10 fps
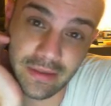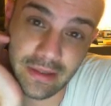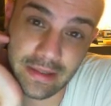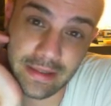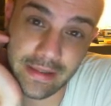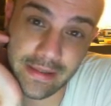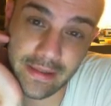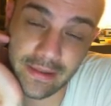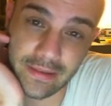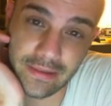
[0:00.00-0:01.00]
I
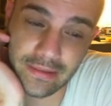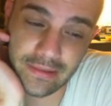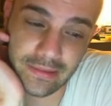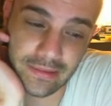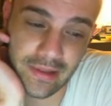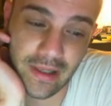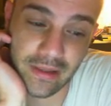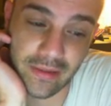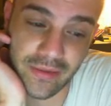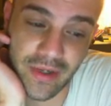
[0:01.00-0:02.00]
guess. I
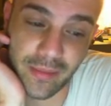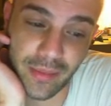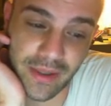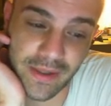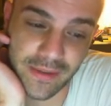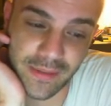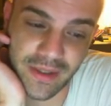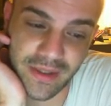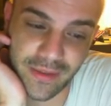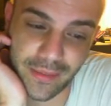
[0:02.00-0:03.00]
can try to pronounce them
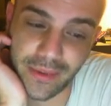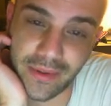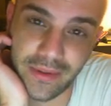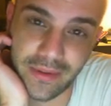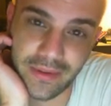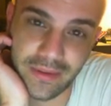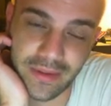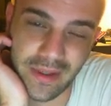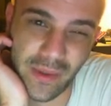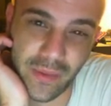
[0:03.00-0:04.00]
again, but
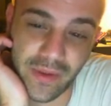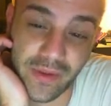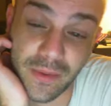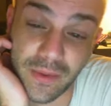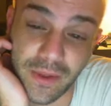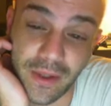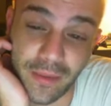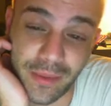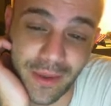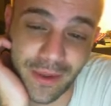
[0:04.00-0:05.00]
I don't think it's really going to
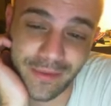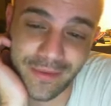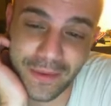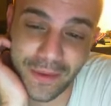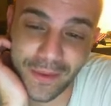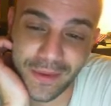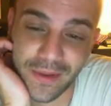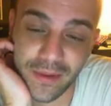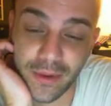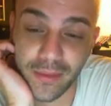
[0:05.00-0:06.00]
help you out if you really want to
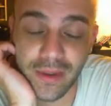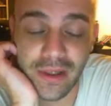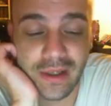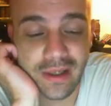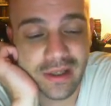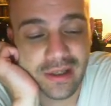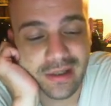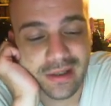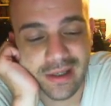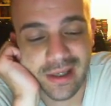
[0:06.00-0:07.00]
look them up.
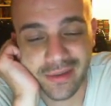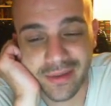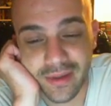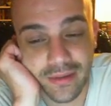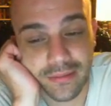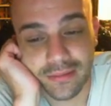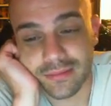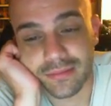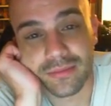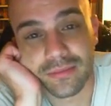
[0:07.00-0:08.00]
I really don't
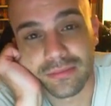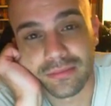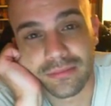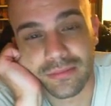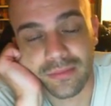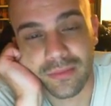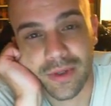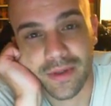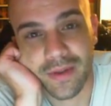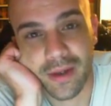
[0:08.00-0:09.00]

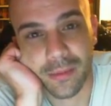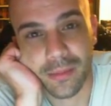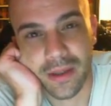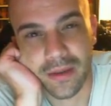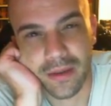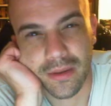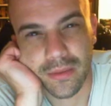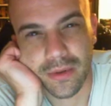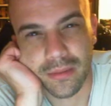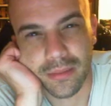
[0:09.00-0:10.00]
want to type them out
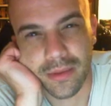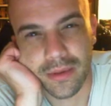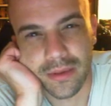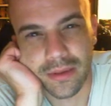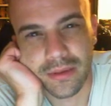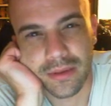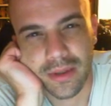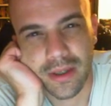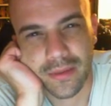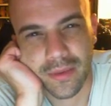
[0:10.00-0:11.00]
anyway, but
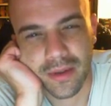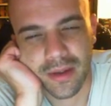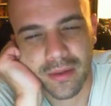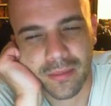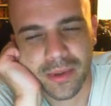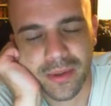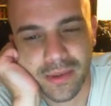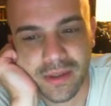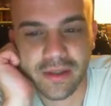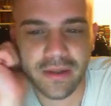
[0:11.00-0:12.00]
I'll put them
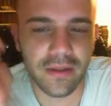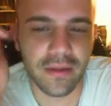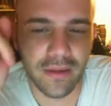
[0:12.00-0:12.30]
in like the